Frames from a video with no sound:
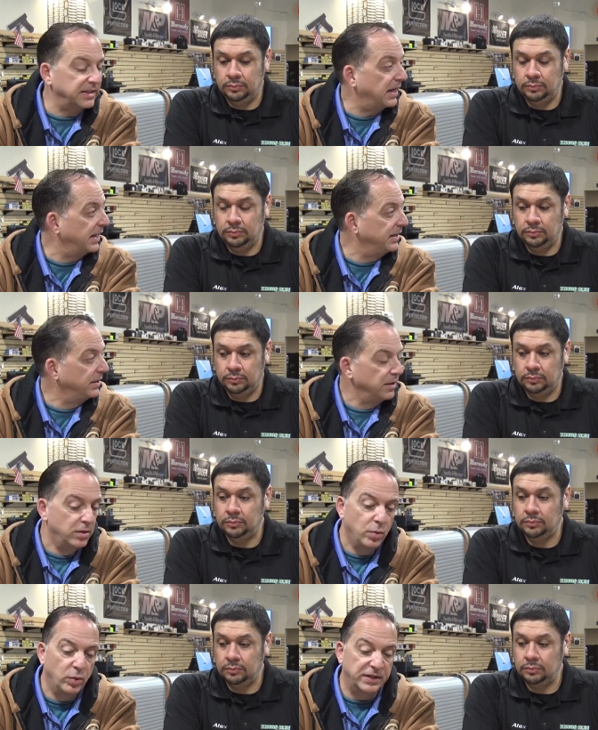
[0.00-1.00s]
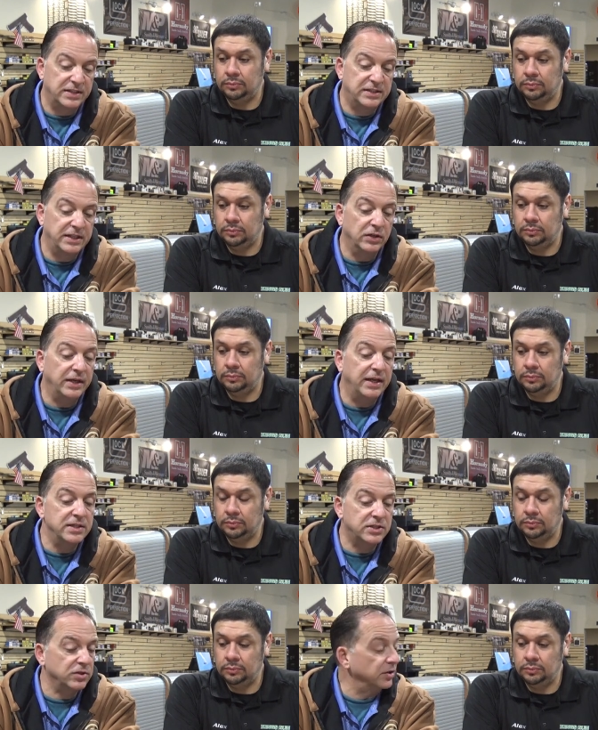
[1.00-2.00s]
Speaker 1: slide with a steel
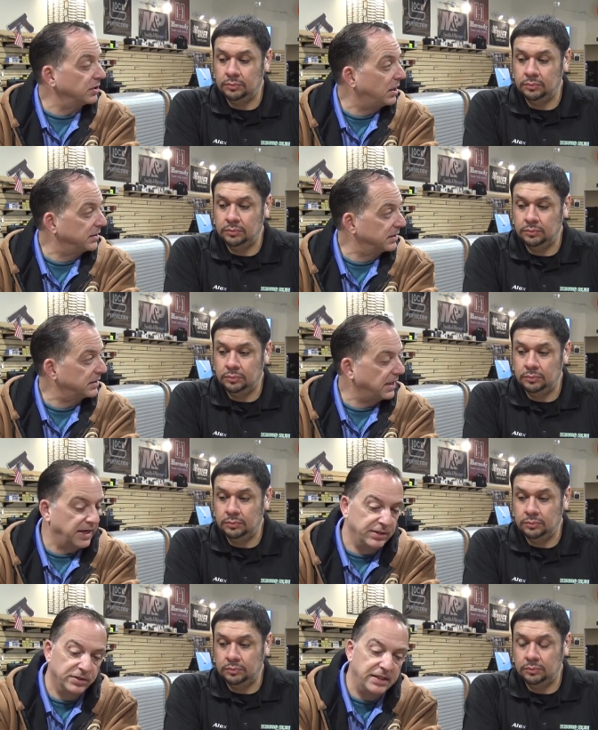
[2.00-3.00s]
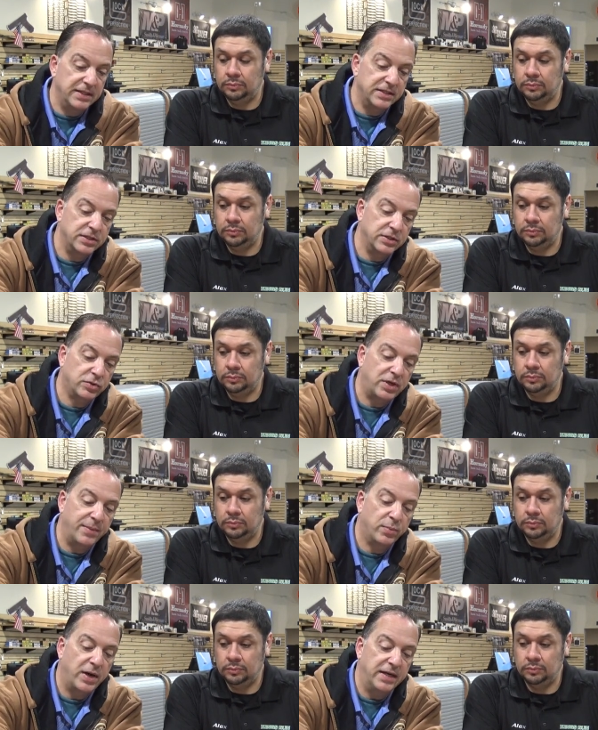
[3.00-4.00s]
insert on the slide. You'll see this
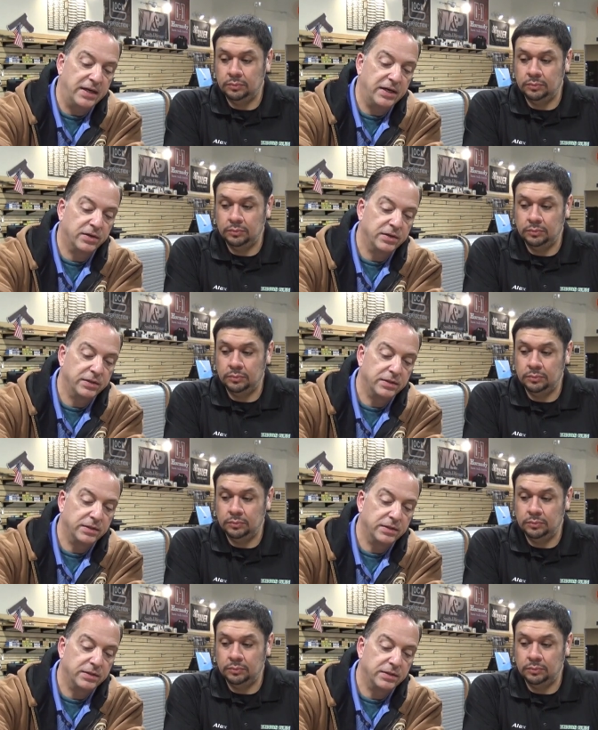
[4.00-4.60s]
stripe right here,